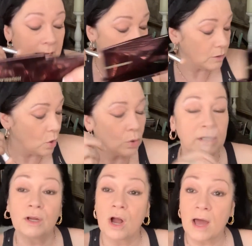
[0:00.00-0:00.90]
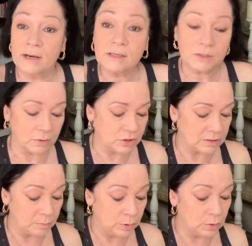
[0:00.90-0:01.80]
in Golden Goddess, which
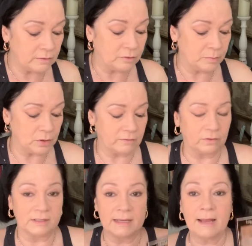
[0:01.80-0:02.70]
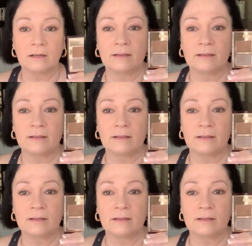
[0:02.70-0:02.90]
is a beautiful, beautiful set.